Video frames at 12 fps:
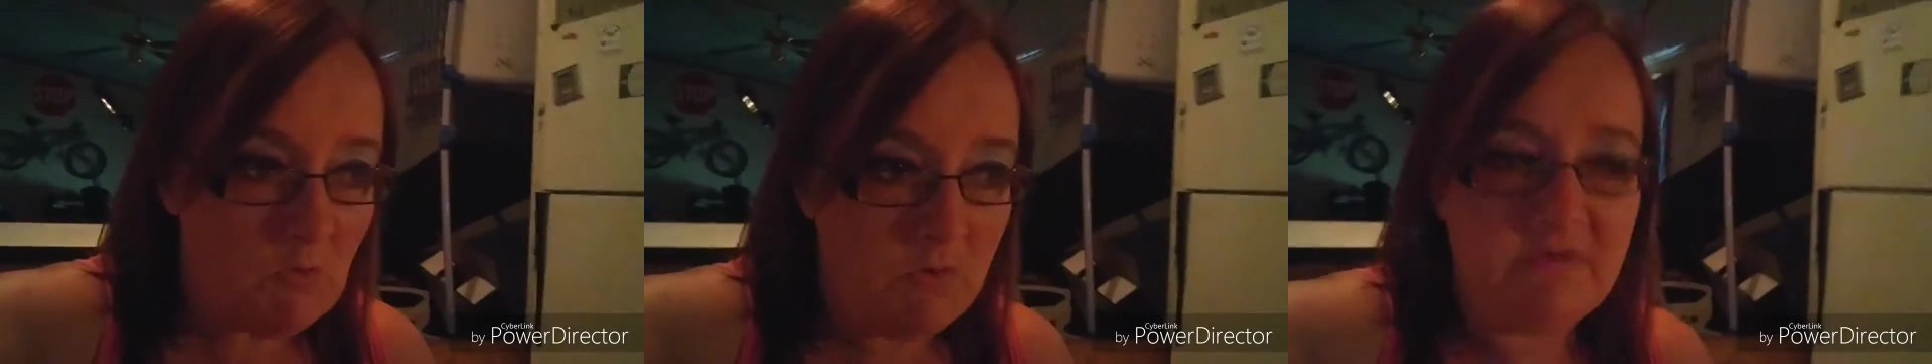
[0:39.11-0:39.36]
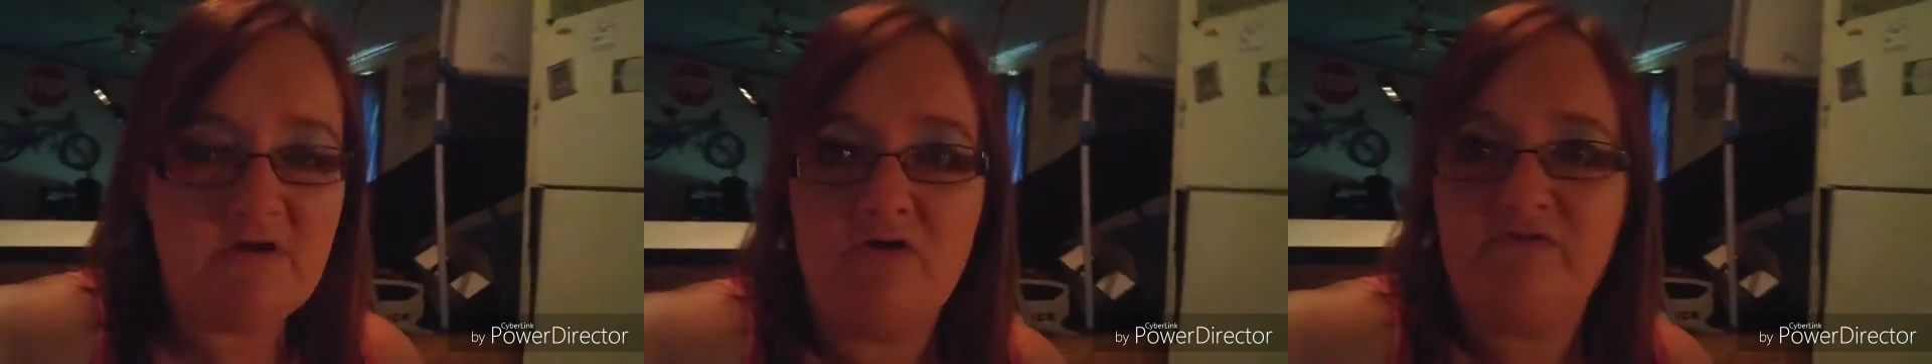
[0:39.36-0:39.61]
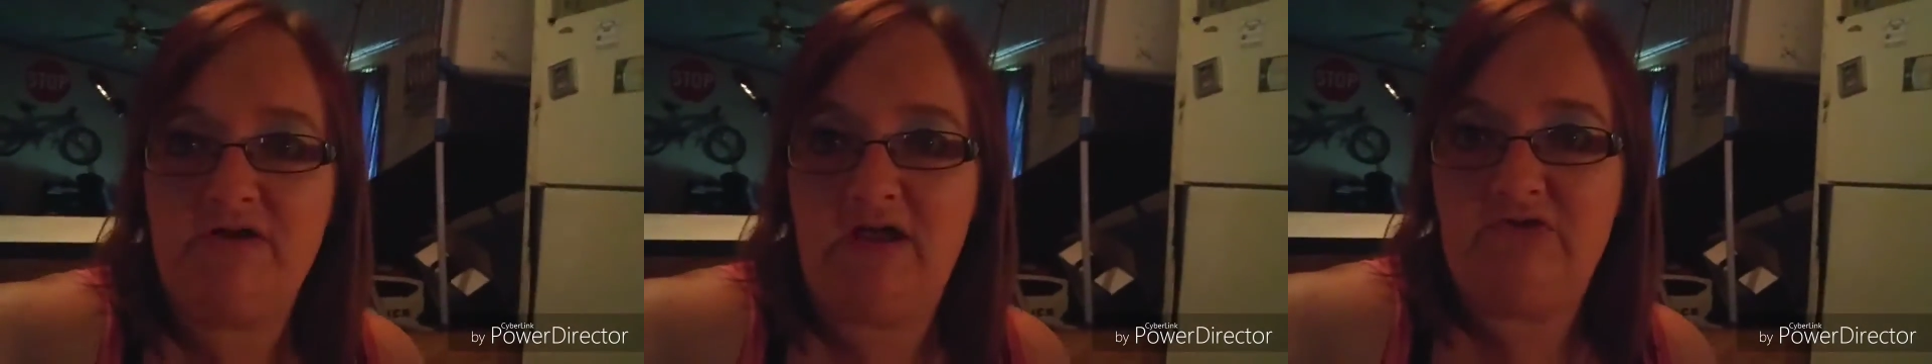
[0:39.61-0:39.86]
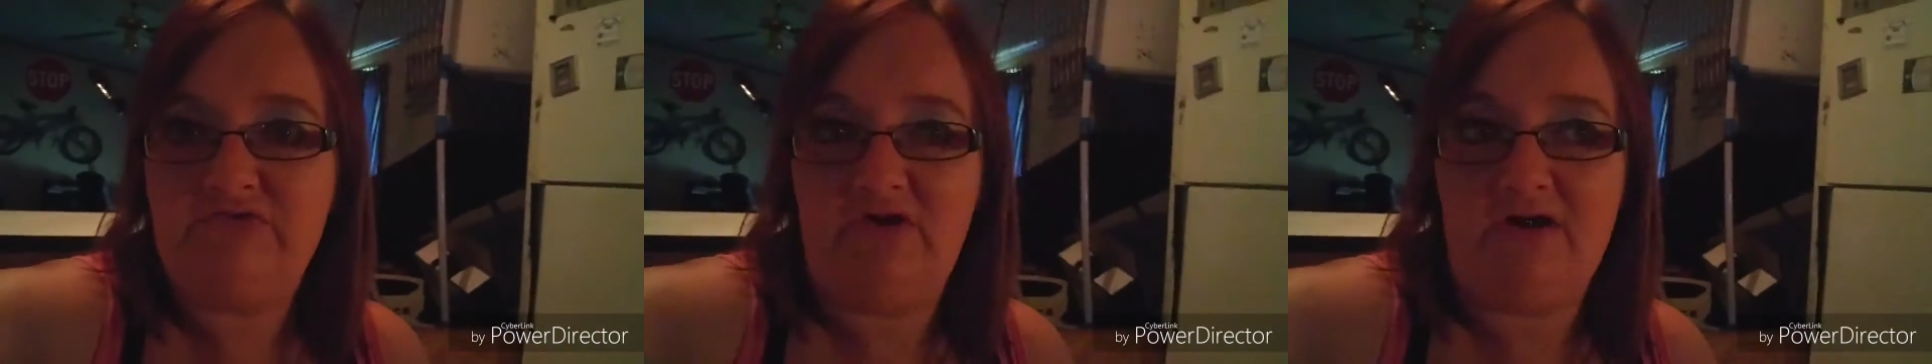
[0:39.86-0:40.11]
We went over
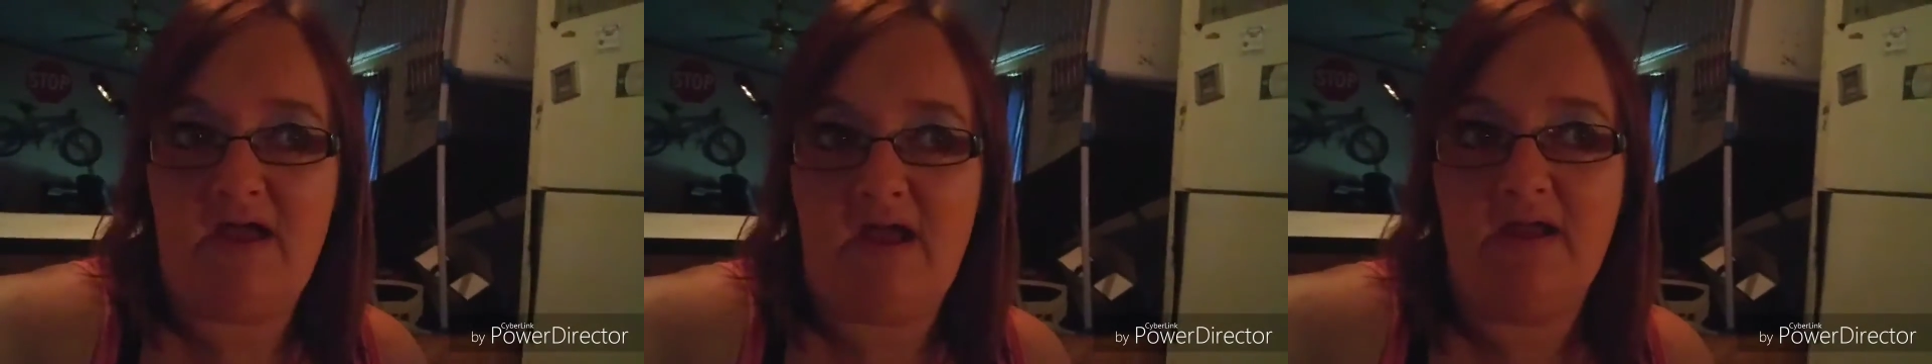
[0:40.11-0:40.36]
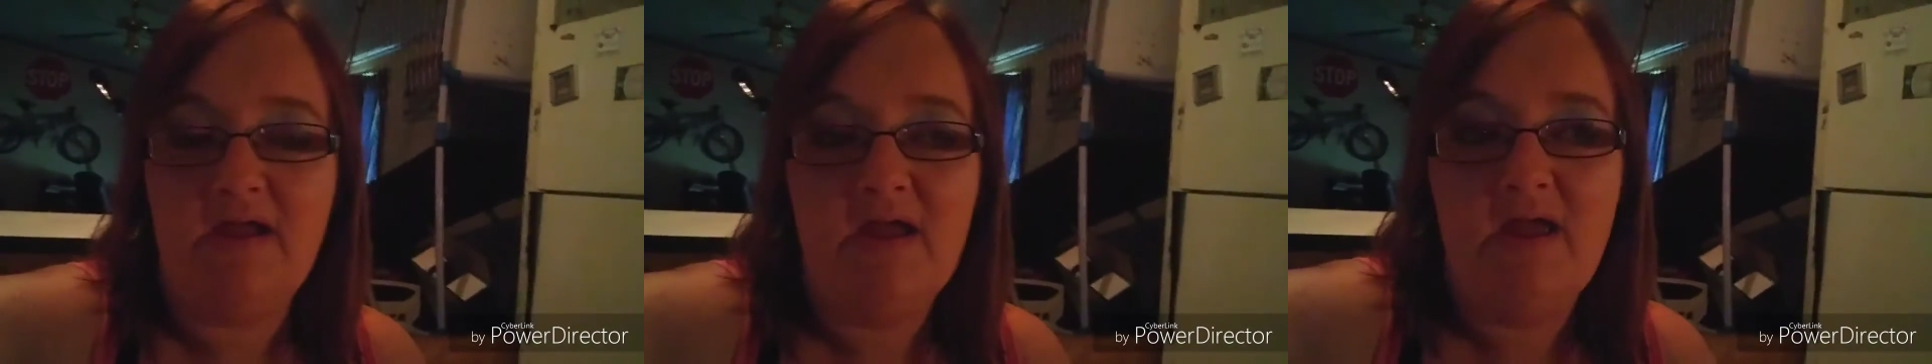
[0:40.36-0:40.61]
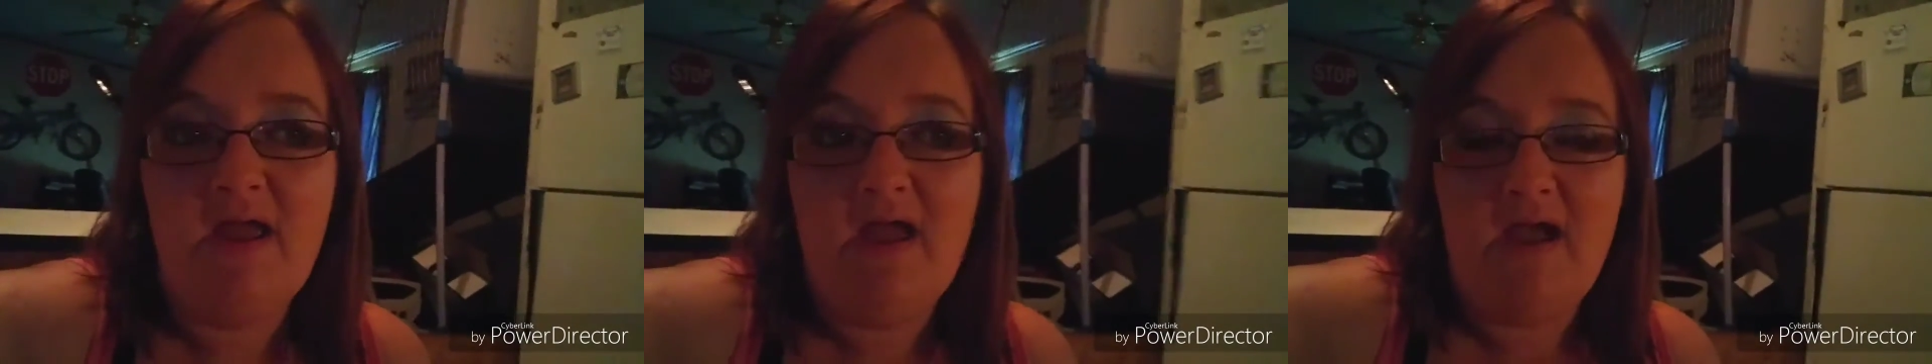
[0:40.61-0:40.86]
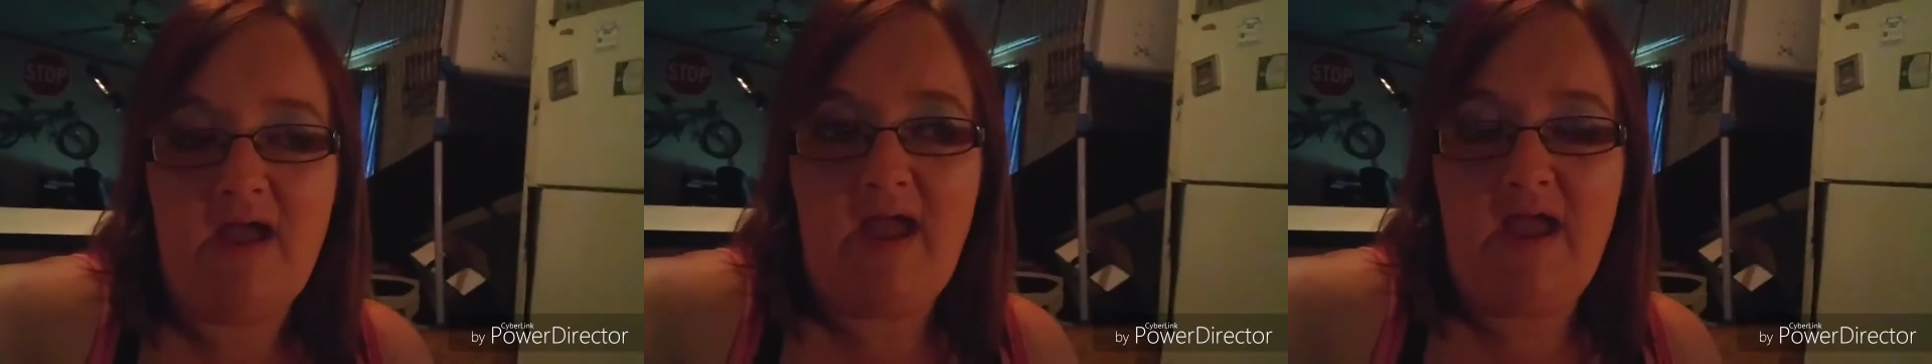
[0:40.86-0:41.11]
yesterday
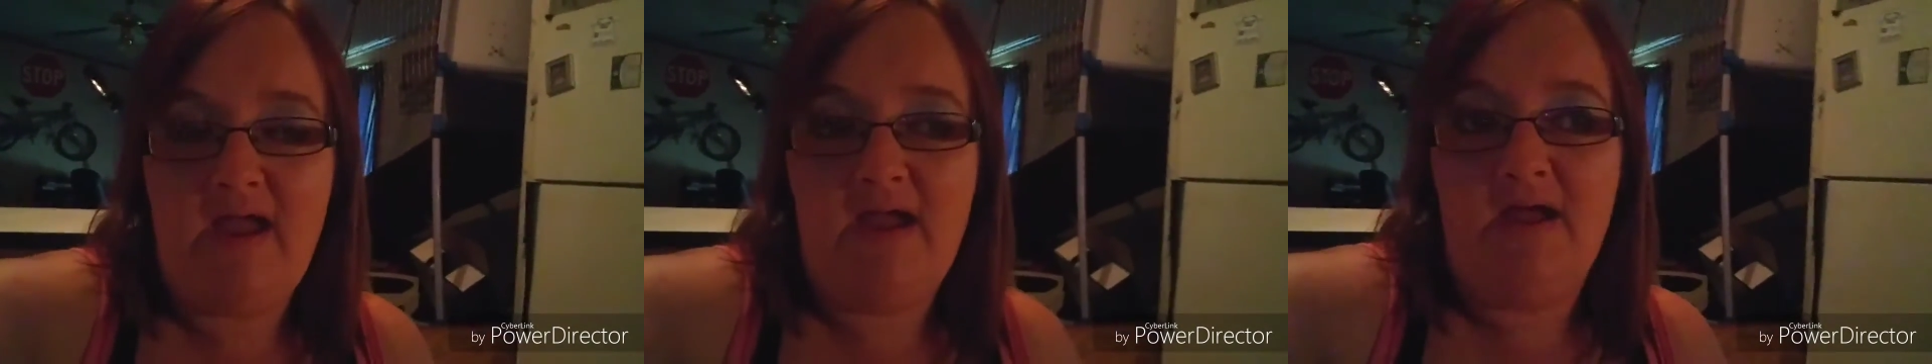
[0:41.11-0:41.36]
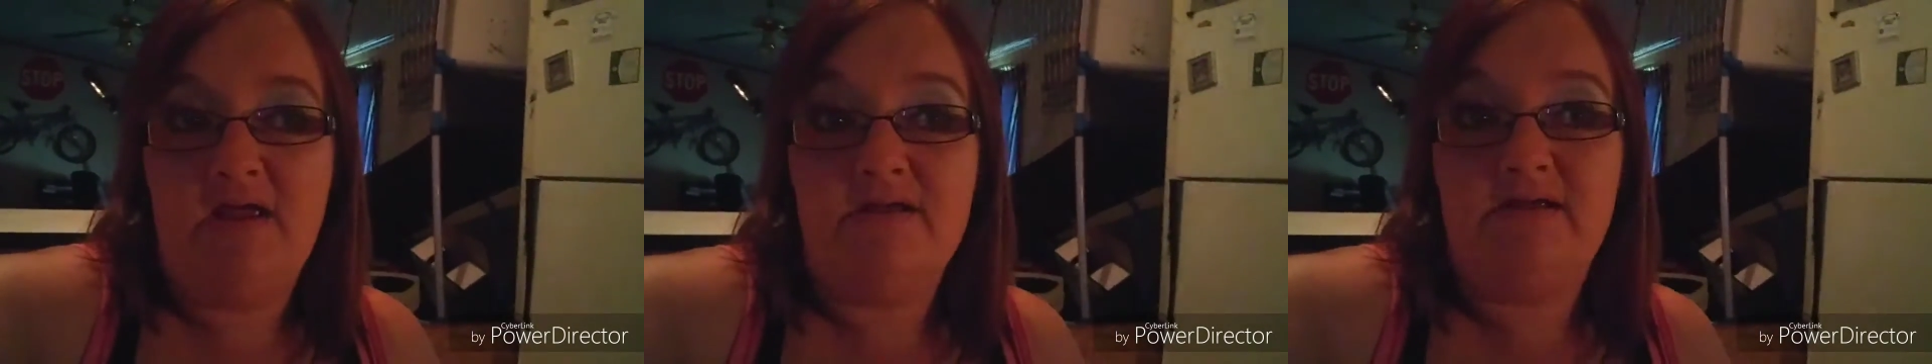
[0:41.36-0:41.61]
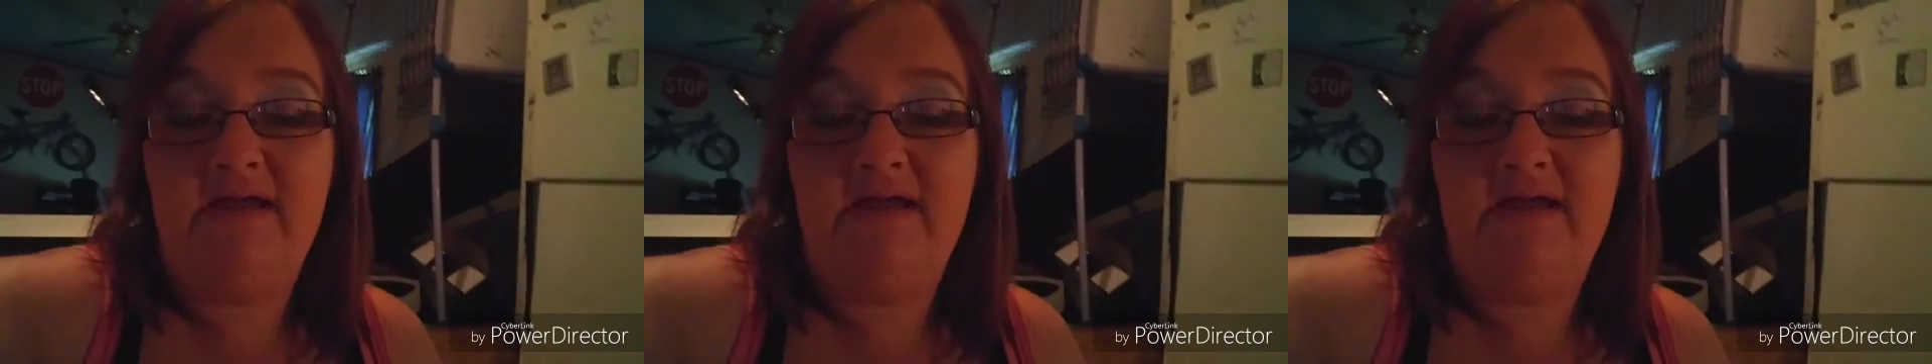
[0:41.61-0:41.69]
and